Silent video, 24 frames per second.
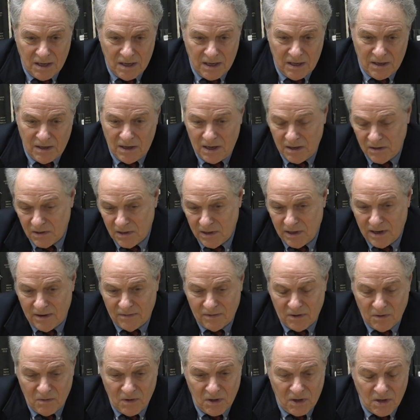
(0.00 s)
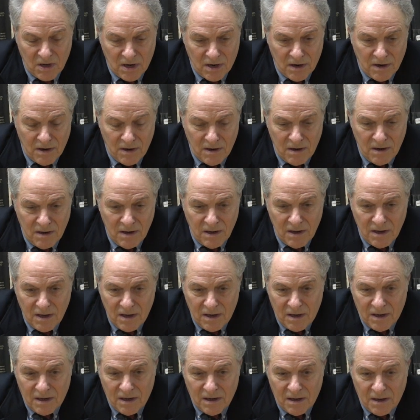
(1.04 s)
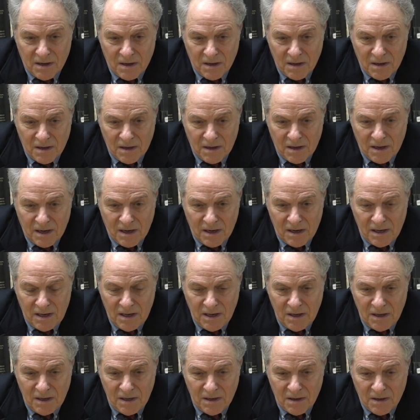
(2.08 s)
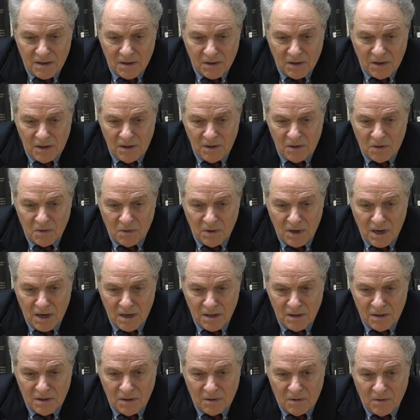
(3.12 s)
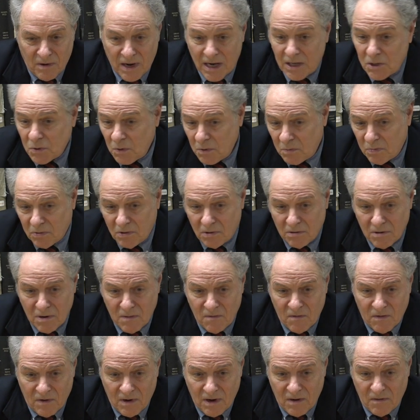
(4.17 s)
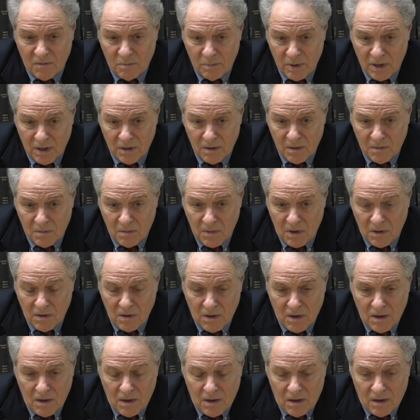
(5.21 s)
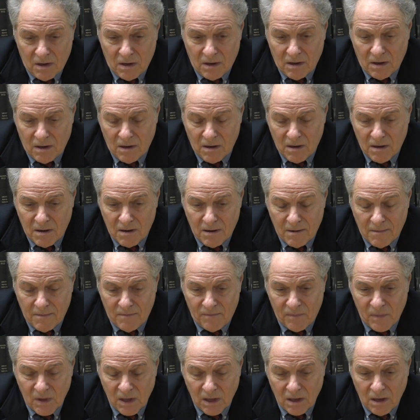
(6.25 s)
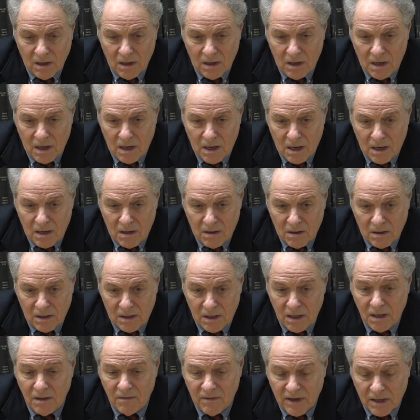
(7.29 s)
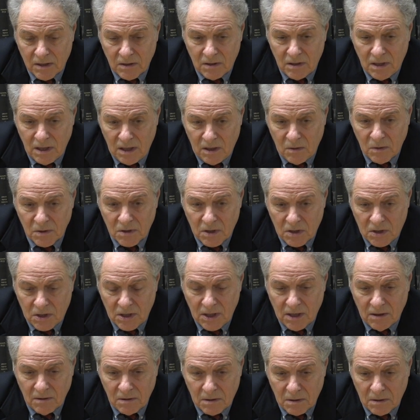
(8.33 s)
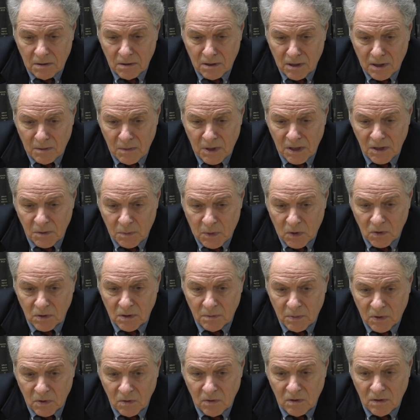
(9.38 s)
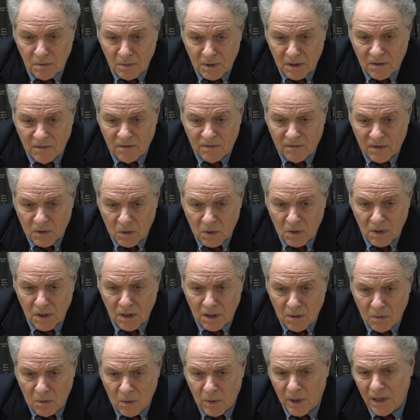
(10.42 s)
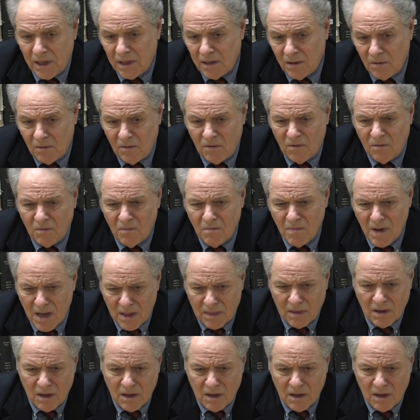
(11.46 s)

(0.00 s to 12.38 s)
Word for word: He has left and retired, uh, and he uh, he created the graduate program for FBM. Um, and uh, Didi Valentini was the chair at the time, and I spoke to both of them on the phone, and then went in and met